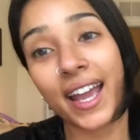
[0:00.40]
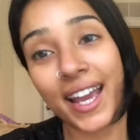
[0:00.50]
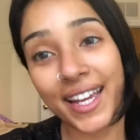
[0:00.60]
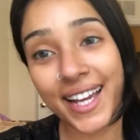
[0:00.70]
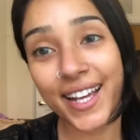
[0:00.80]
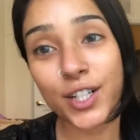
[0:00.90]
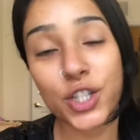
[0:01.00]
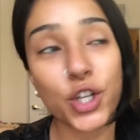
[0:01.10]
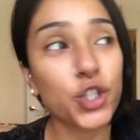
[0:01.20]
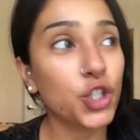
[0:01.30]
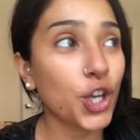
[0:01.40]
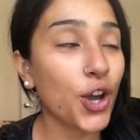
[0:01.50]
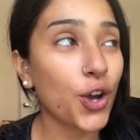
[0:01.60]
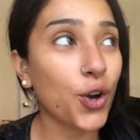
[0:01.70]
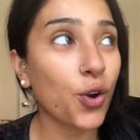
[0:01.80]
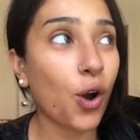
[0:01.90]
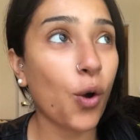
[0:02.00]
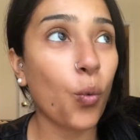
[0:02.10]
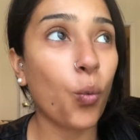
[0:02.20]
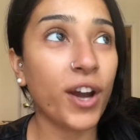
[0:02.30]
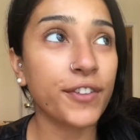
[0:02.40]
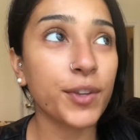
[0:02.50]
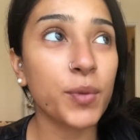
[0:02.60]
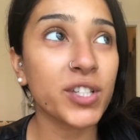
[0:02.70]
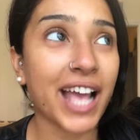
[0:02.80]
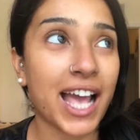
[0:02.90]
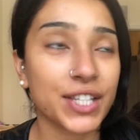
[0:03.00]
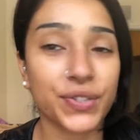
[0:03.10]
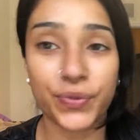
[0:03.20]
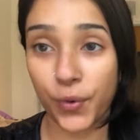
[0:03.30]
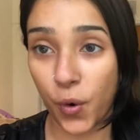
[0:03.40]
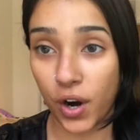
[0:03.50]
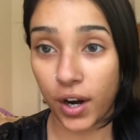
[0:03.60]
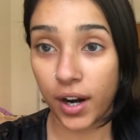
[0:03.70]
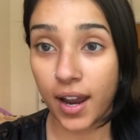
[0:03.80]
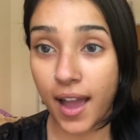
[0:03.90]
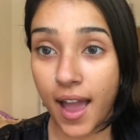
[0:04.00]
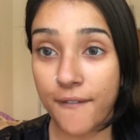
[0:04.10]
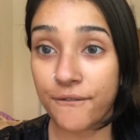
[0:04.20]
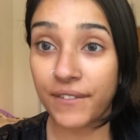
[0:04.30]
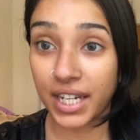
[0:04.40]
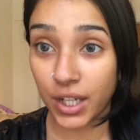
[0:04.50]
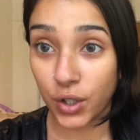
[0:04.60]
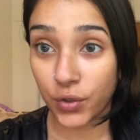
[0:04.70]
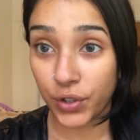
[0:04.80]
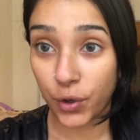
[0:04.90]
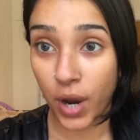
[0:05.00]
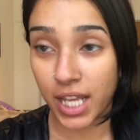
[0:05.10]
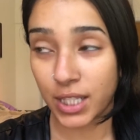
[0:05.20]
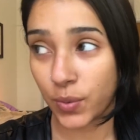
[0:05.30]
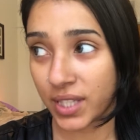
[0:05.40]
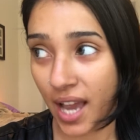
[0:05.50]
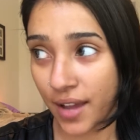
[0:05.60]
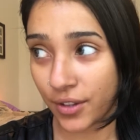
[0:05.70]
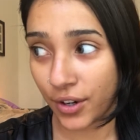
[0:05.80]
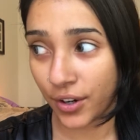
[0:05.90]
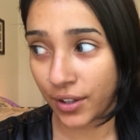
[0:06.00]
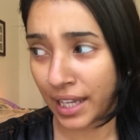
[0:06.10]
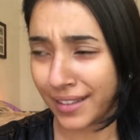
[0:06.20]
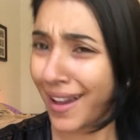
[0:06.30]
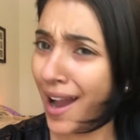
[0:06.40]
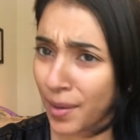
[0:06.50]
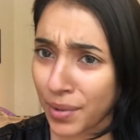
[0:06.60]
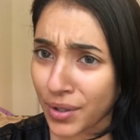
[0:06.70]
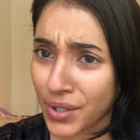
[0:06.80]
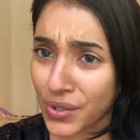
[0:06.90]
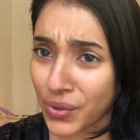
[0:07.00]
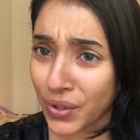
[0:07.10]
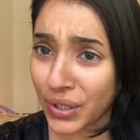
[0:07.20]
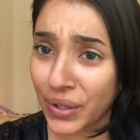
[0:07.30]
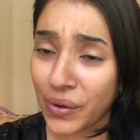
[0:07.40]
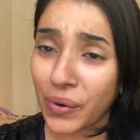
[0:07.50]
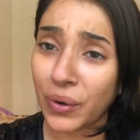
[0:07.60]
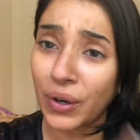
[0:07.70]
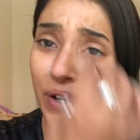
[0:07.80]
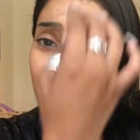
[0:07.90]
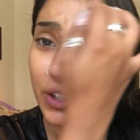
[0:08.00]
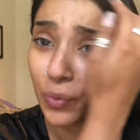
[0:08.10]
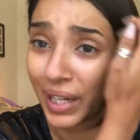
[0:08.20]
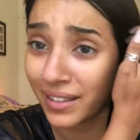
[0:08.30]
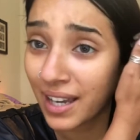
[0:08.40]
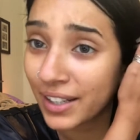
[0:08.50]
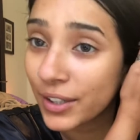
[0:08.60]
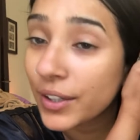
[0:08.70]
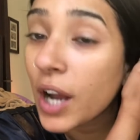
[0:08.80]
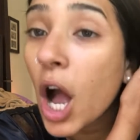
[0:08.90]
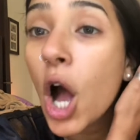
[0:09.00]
Hey guys, so one of the most asked for video requests was either like the eyebrow tutorial or the wing liner.